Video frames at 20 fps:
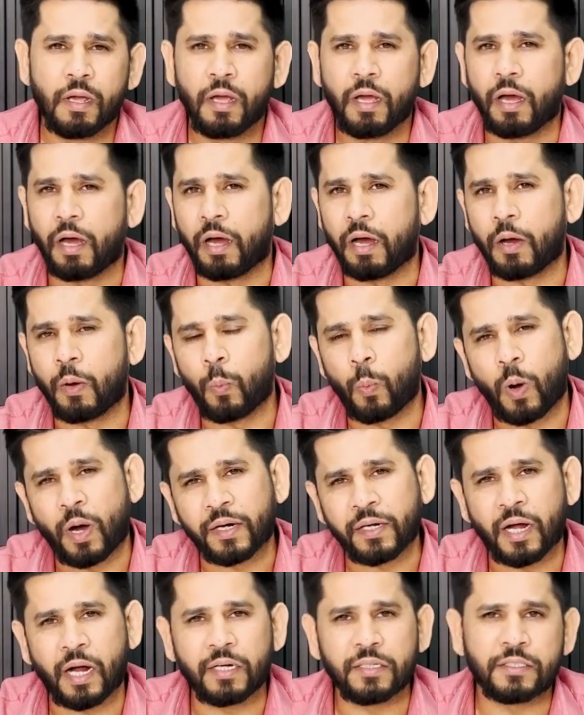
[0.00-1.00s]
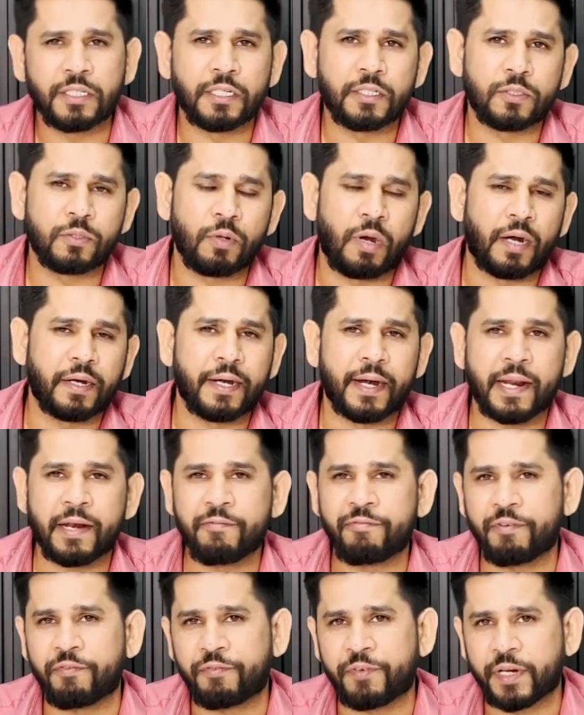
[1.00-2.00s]
100 to
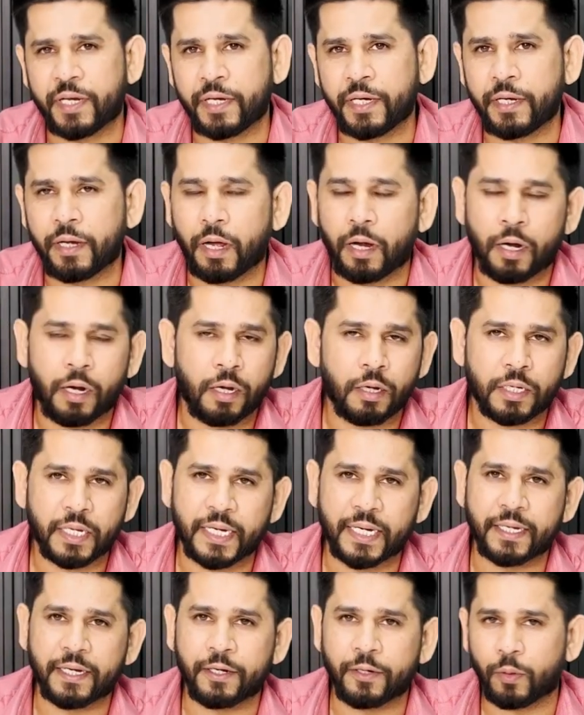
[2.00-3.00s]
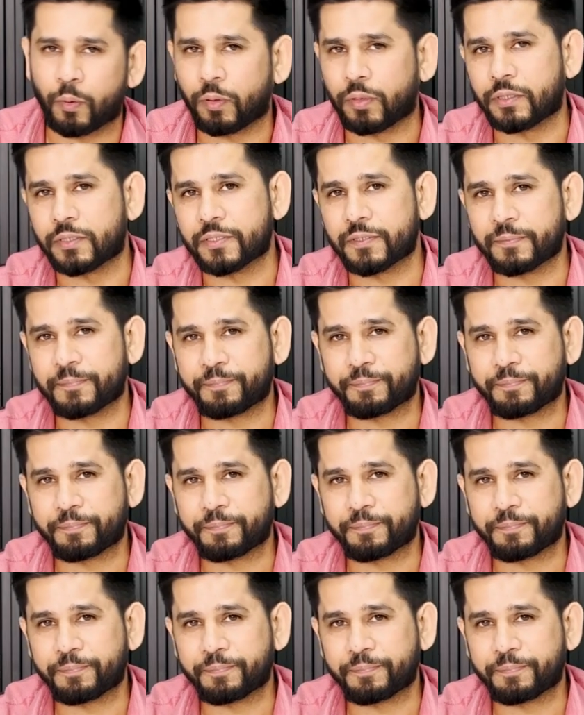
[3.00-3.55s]
150 Canadian dollars.